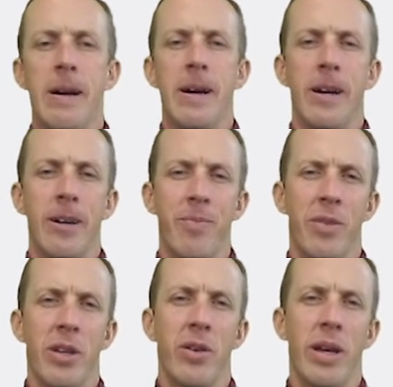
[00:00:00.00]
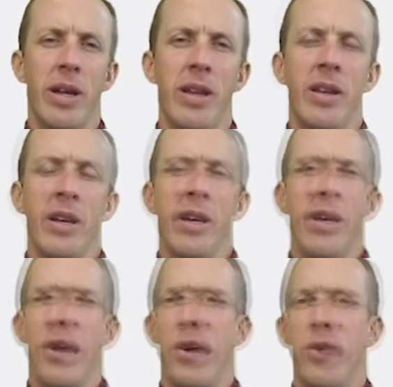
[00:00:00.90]
And
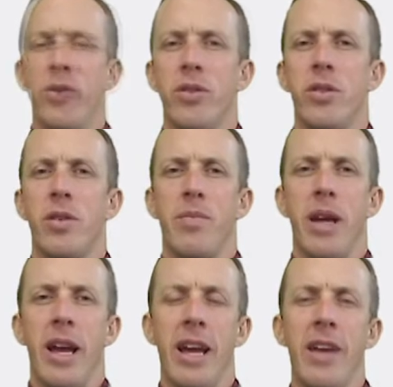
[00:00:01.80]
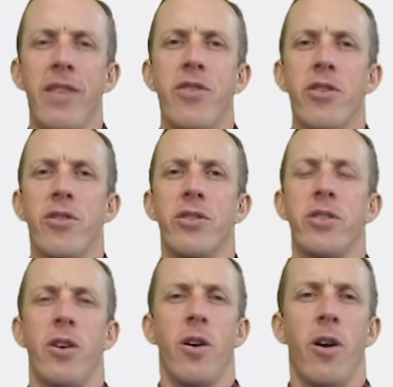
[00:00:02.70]
those
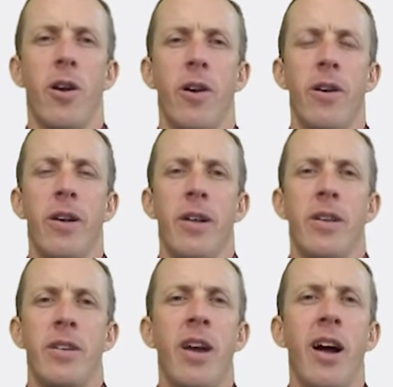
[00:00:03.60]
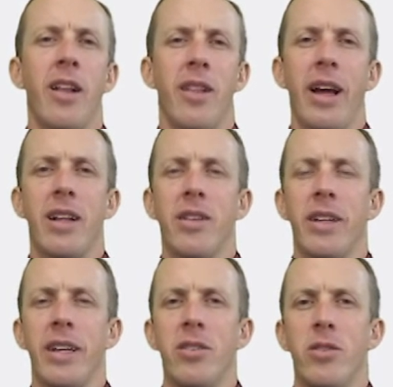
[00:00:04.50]
behaviors are not
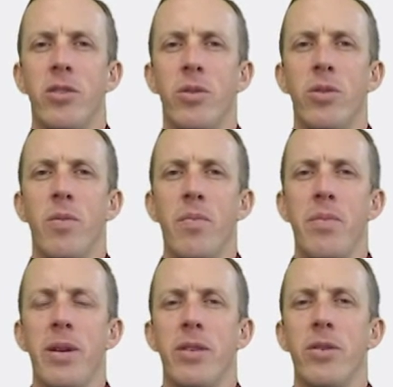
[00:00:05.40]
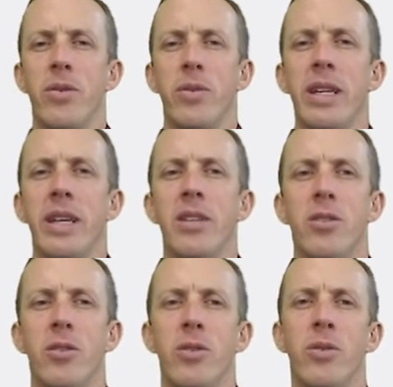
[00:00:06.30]
likely to lead
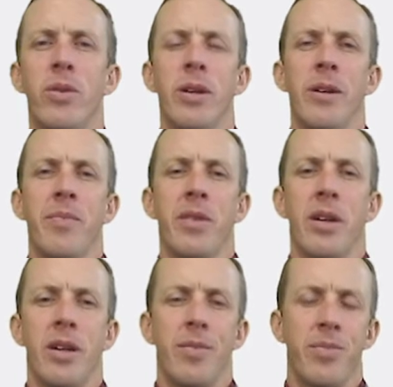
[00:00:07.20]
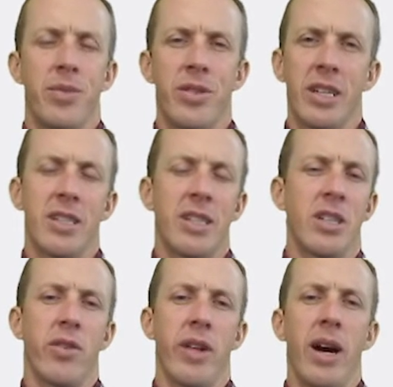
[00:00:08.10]
to
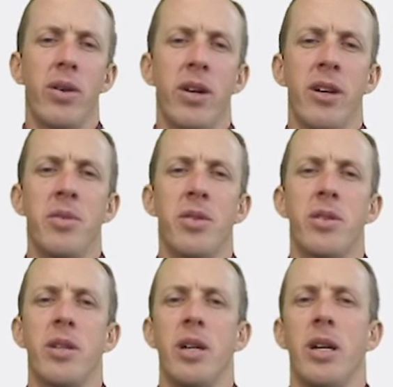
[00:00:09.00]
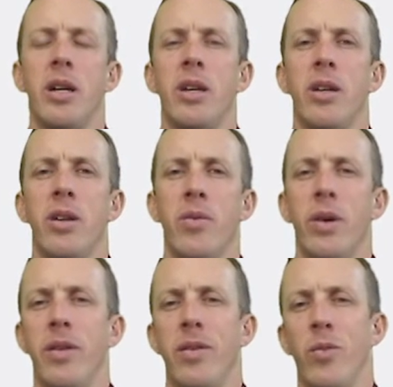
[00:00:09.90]
successful outcomes.
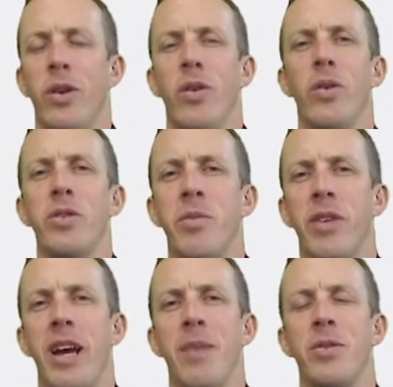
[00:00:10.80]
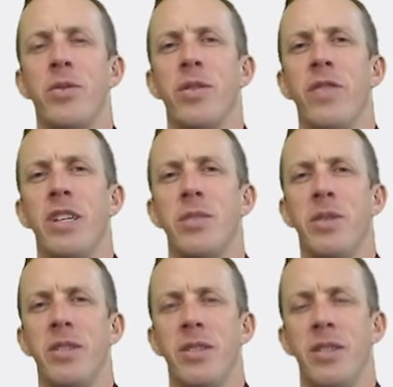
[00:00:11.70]
What ultimately happens with
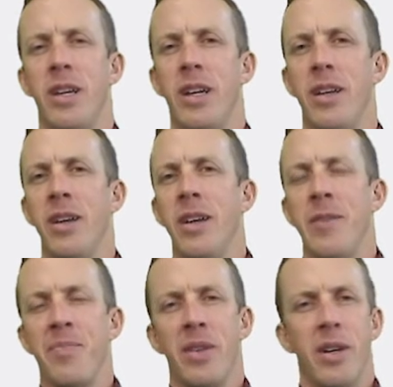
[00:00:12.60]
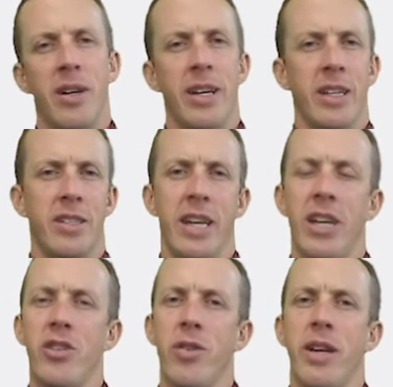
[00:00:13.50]
investments, they
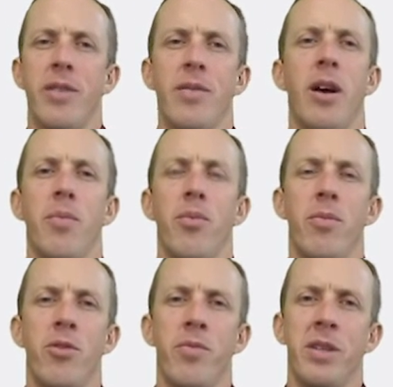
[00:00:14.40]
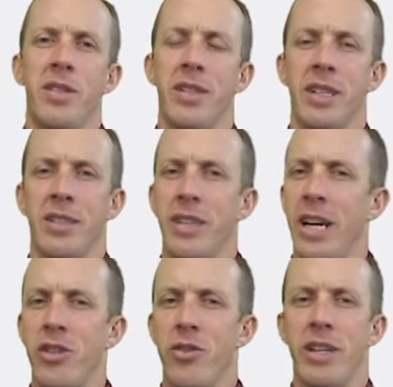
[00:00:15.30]
exaggerate upward movements and
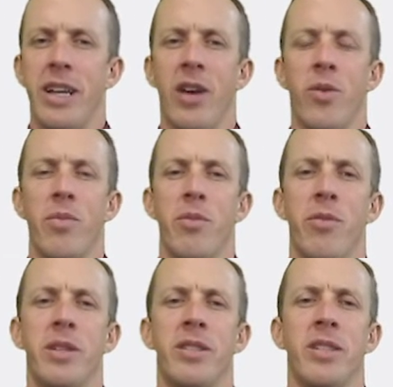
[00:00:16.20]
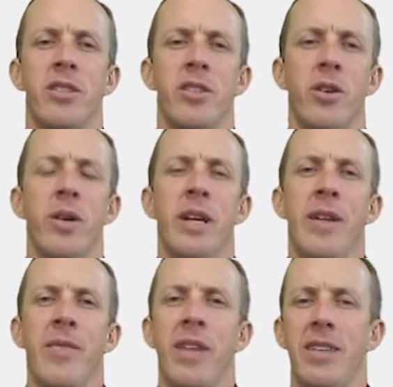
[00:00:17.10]
exaggerate downward movements. And so
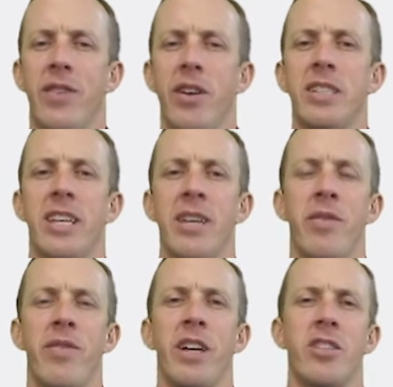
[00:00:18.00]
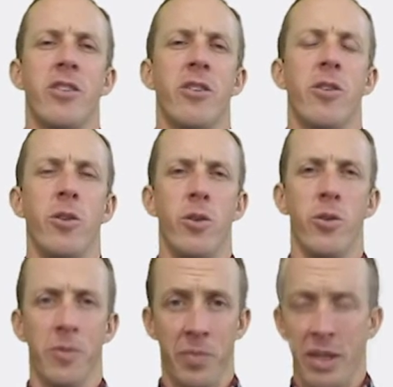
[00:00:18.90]
that very same investor
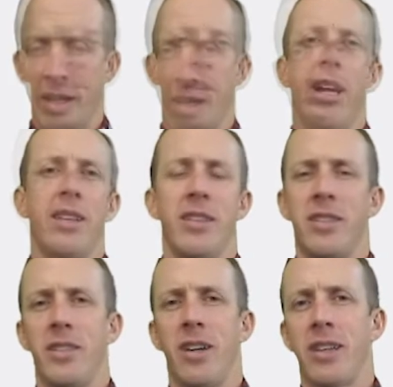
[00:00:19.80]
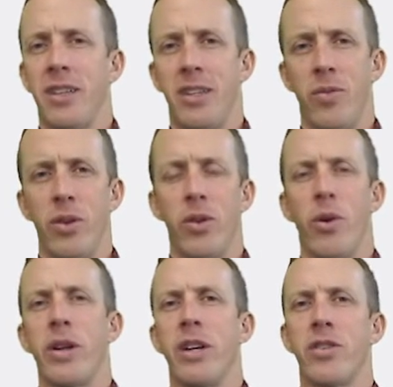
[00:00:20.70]
who liked this stock that did really
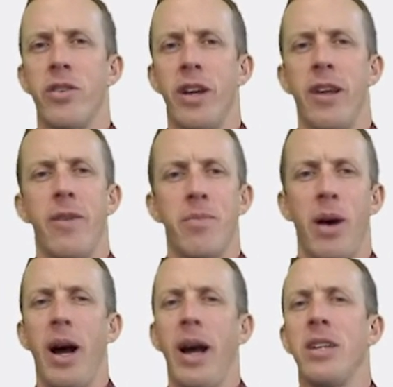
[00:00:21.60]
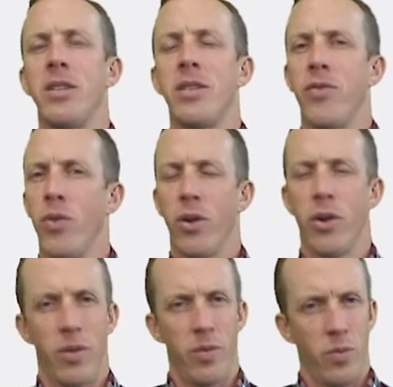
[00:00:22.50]
well yesterday buys
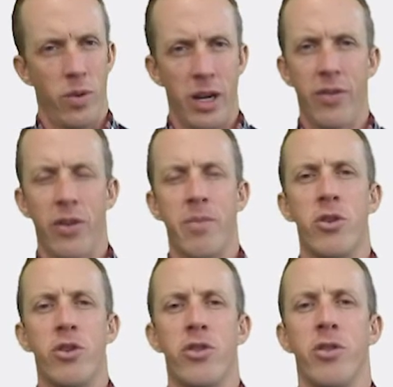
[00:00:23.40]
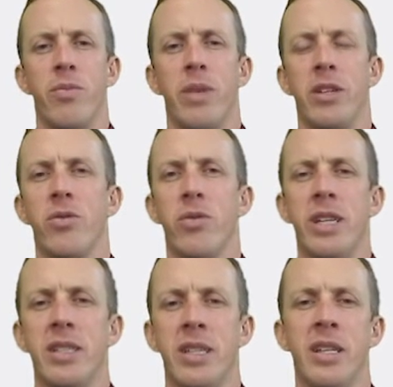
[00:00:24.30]
for whatever emotional based
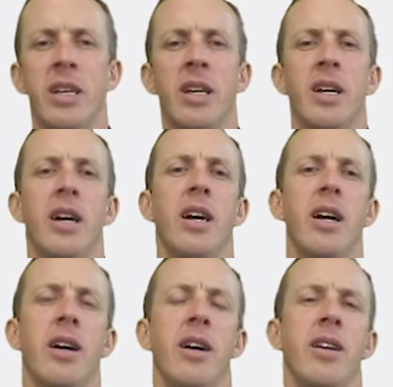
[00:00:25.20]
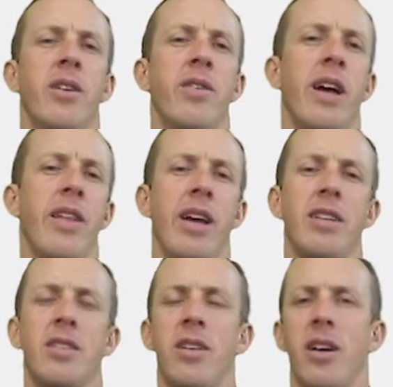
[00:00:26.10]
reason, that
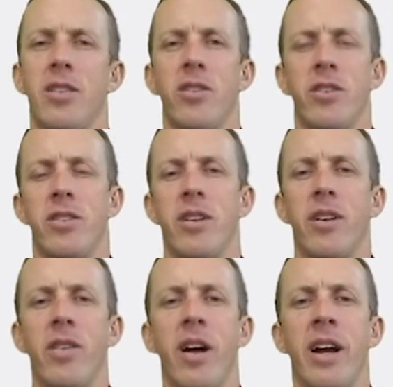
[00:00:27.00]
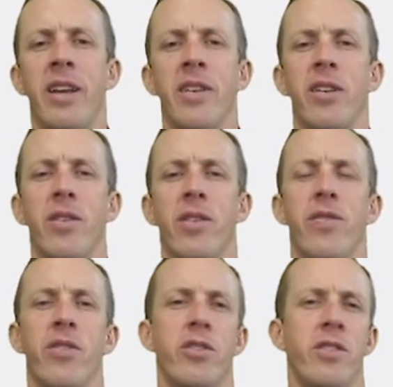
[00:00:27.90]
stock starts to decline. The
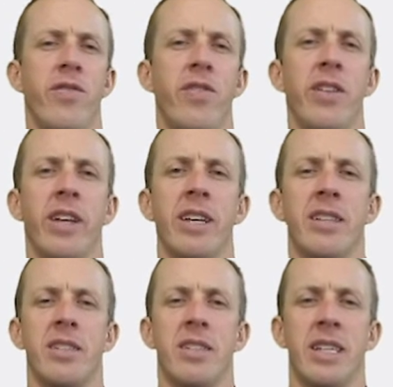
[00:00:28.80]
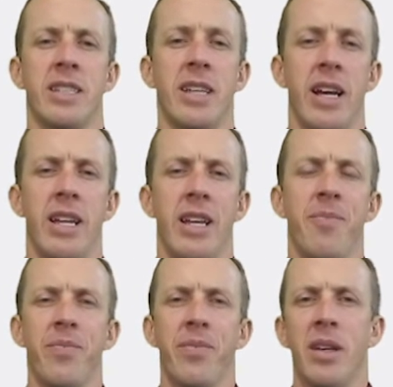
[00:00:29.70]
first feeling is
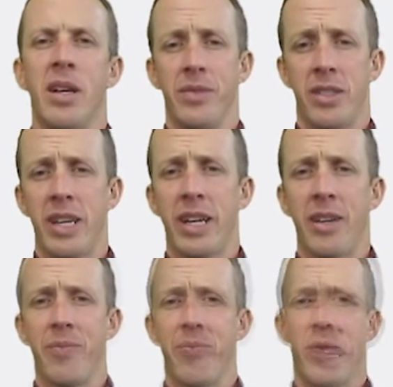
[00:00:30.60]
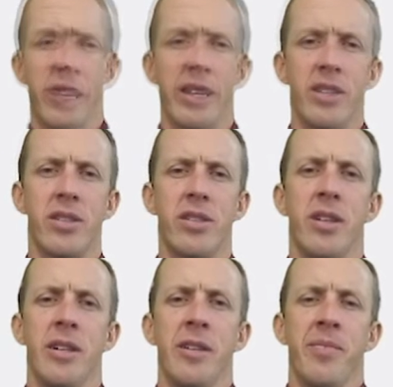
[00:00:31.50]
anxiety. The second is
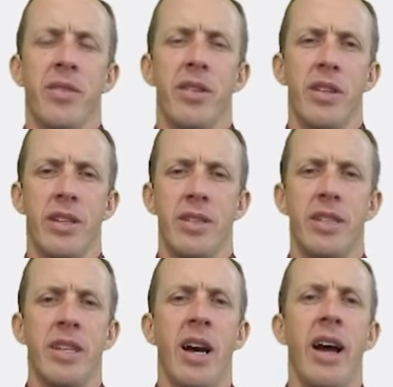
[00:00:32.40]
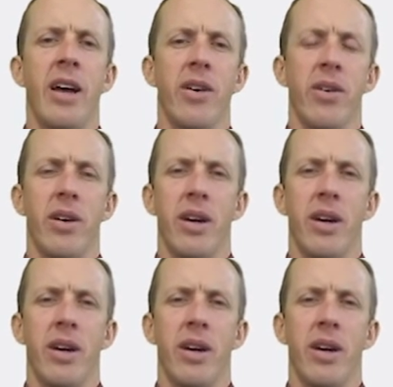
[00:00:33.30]
denial.